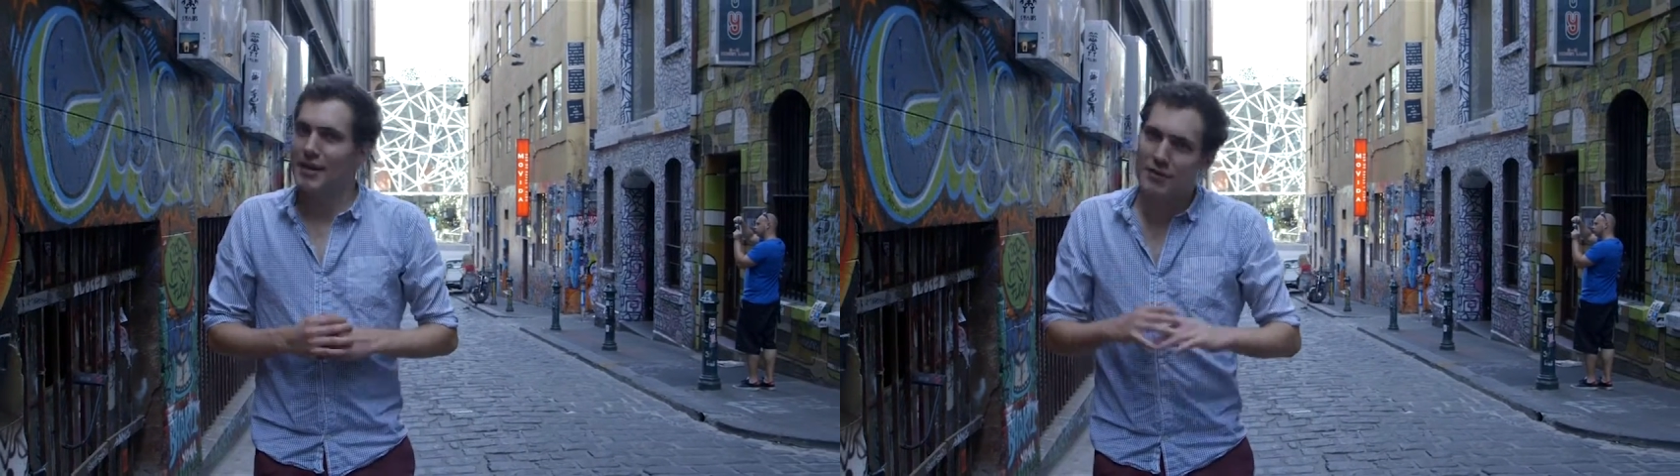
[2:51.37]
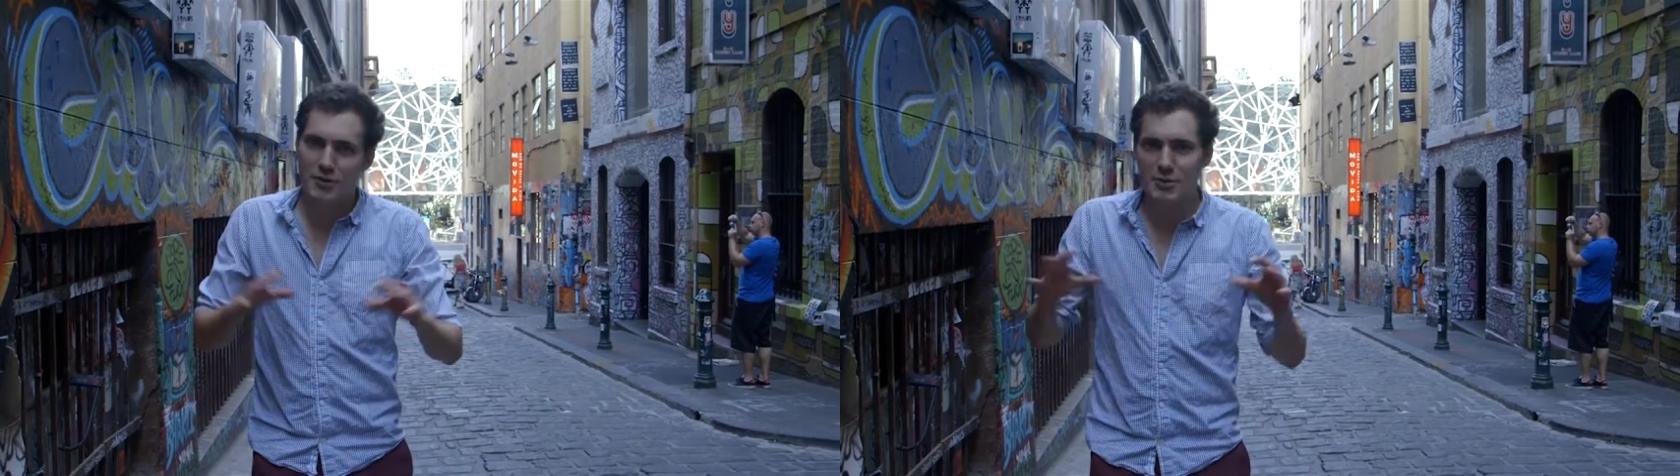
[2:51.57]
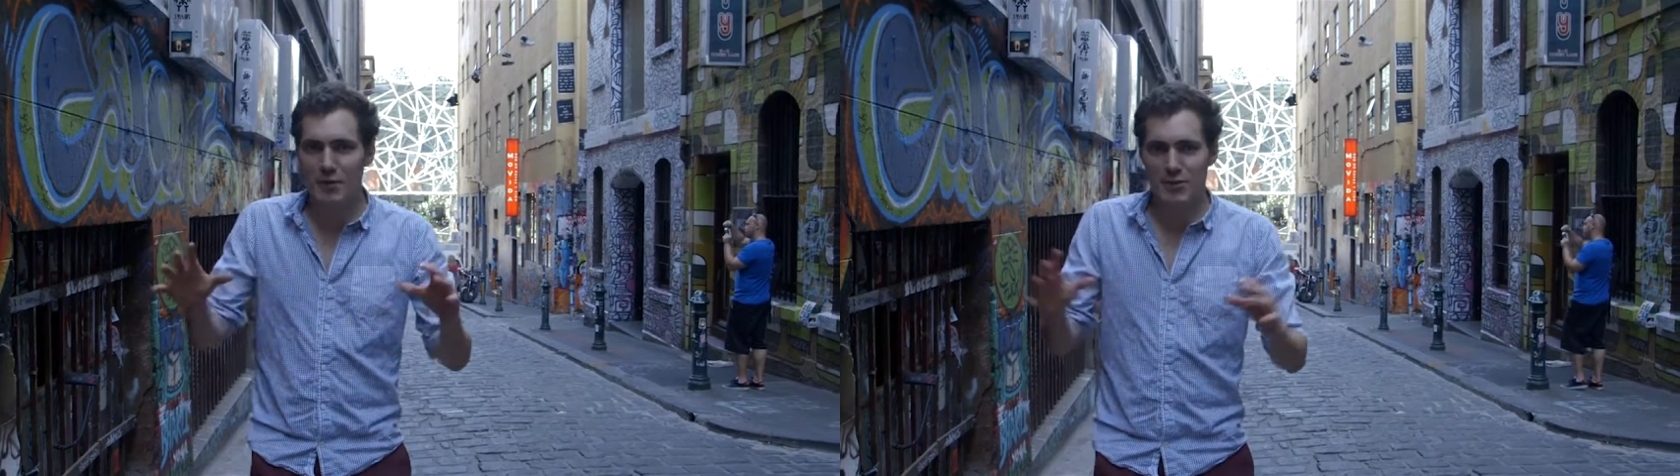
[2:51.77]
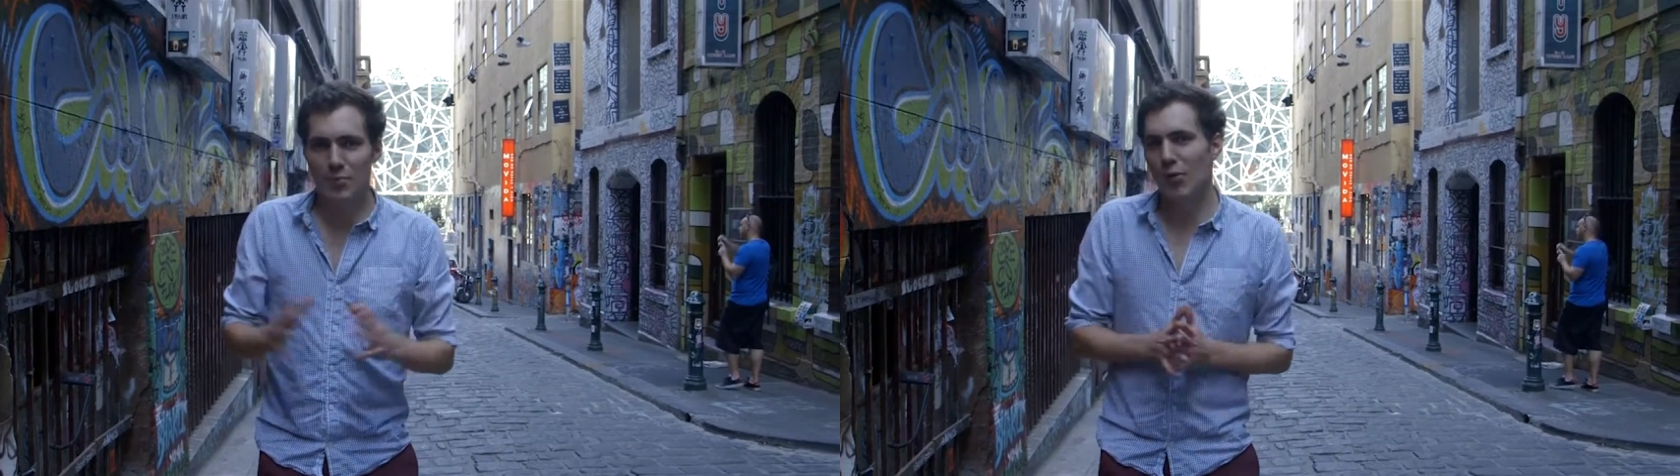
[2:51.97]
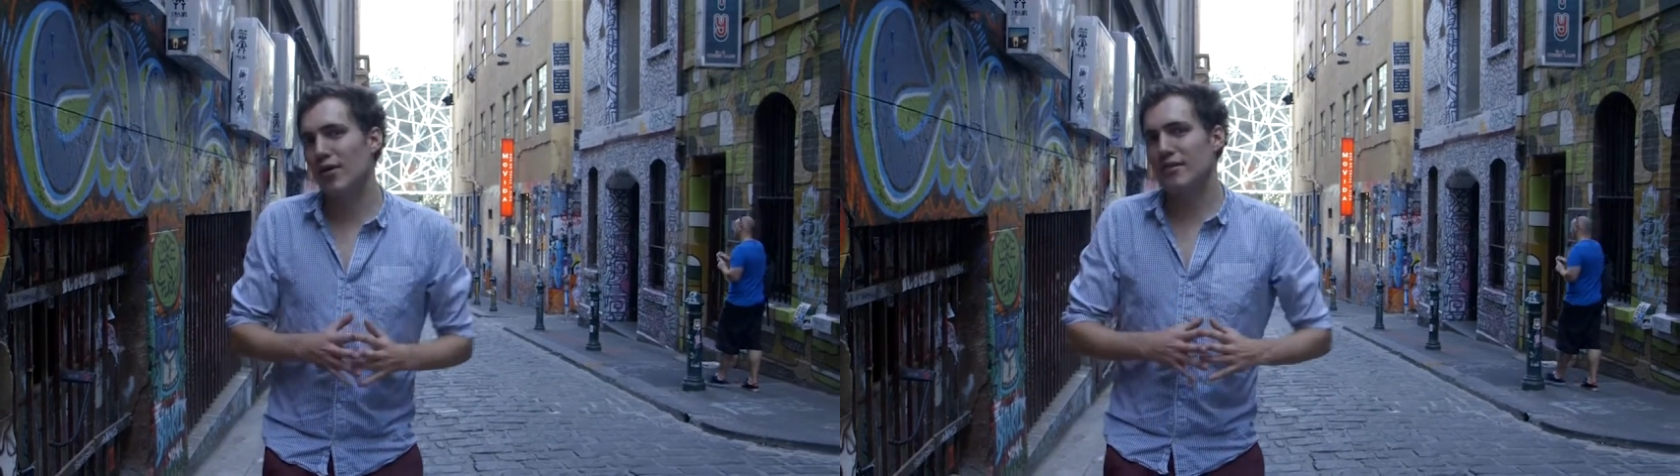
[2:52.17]
there is much
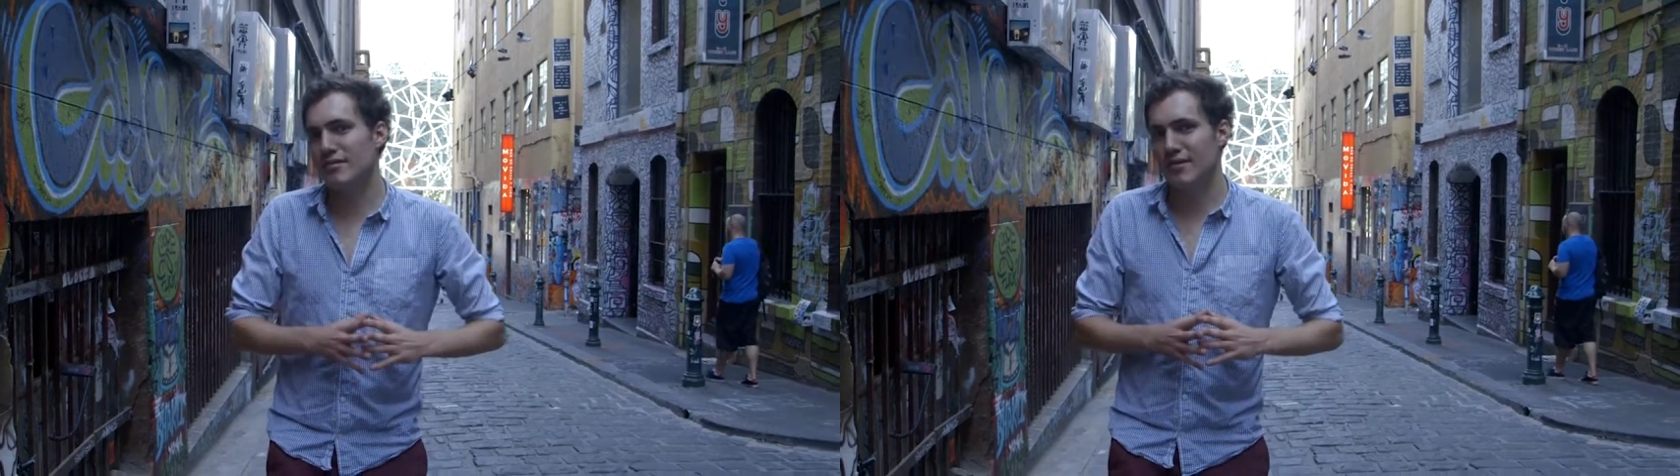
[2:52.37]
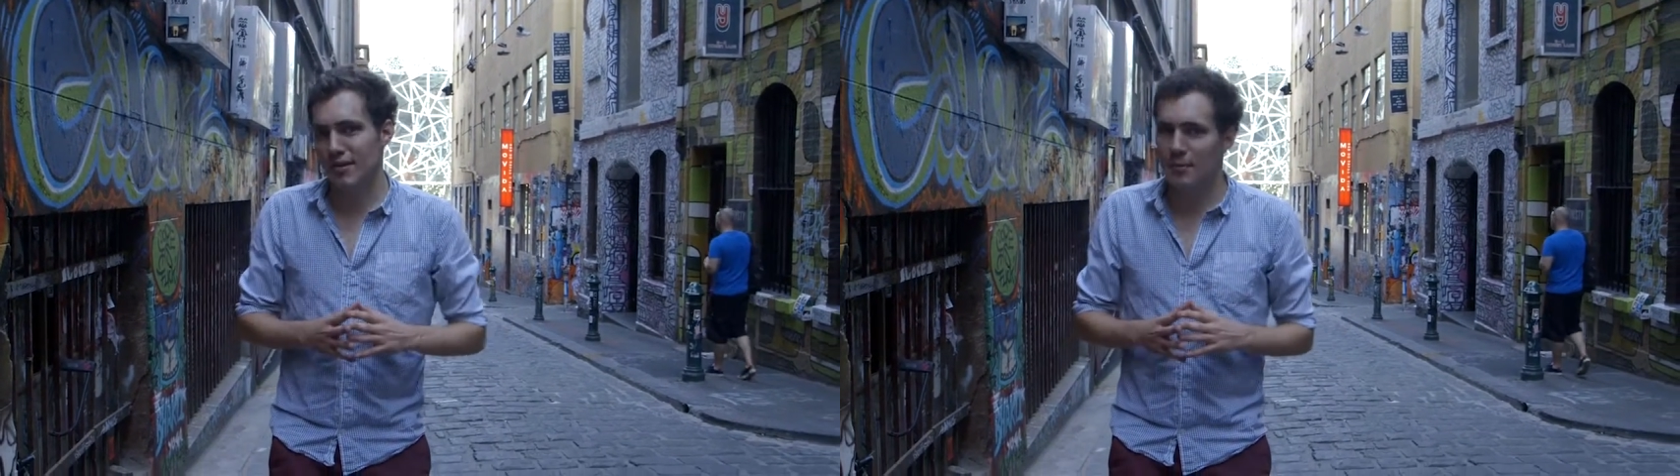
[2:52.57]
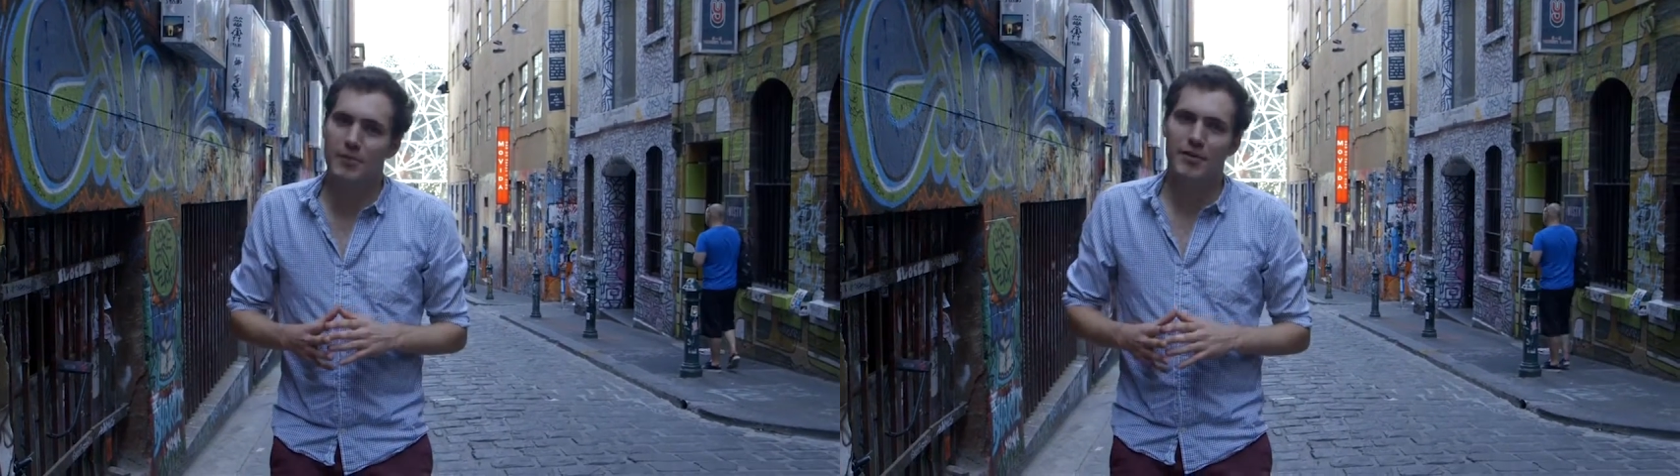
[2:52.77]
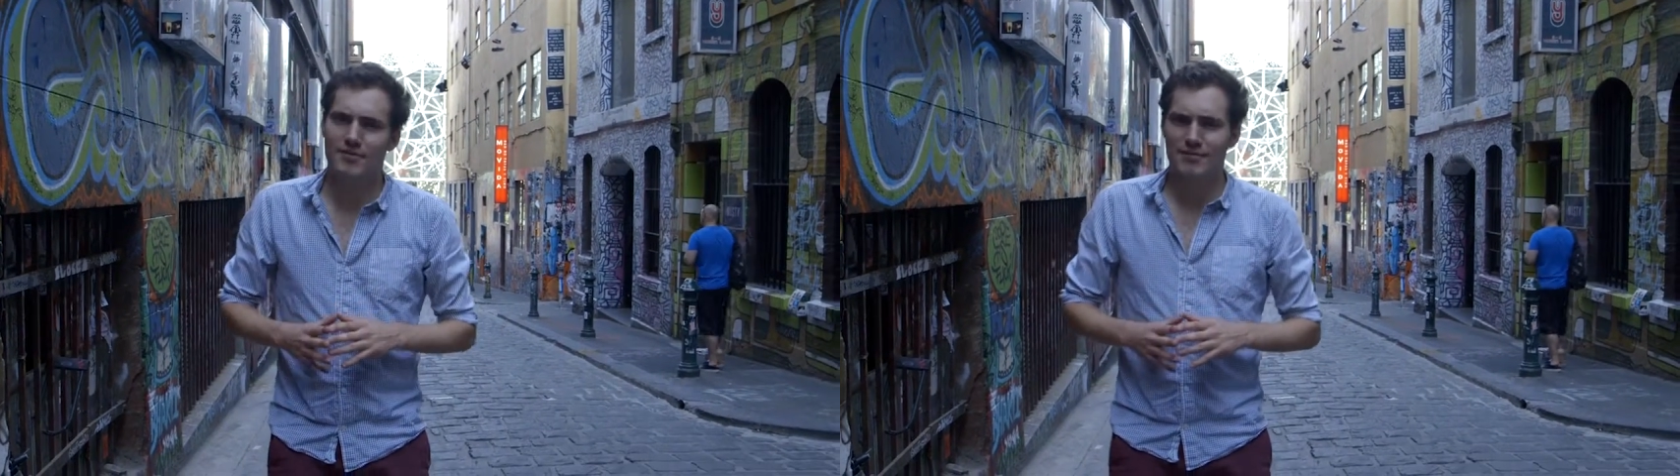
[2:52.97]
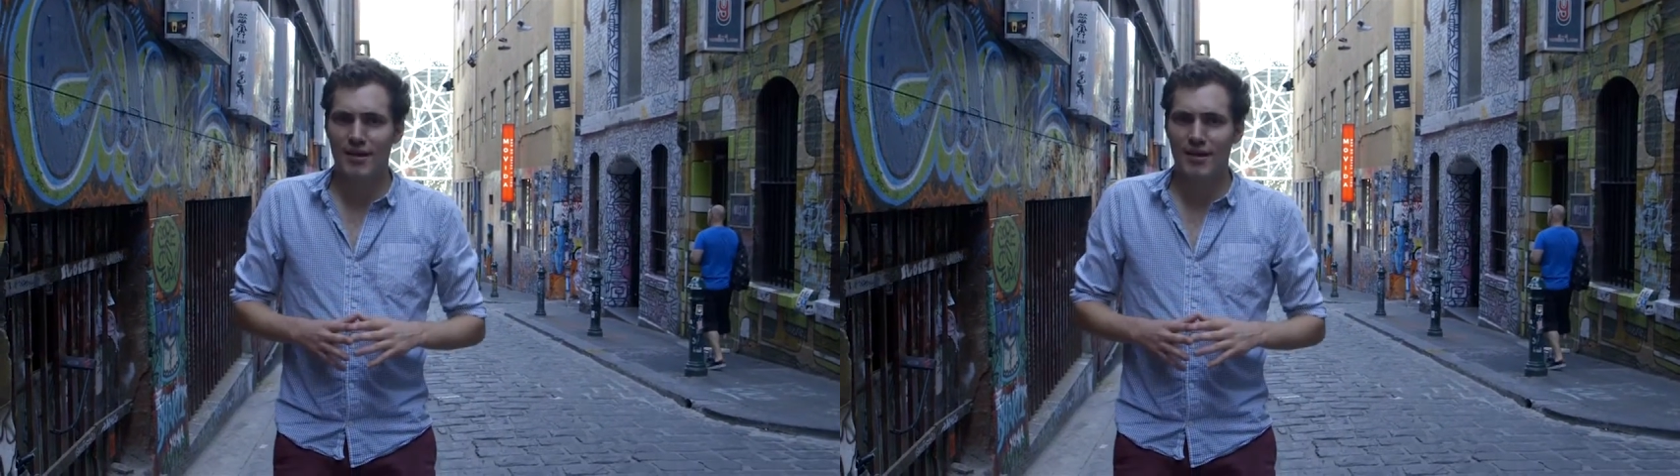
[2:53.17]
more to the city, but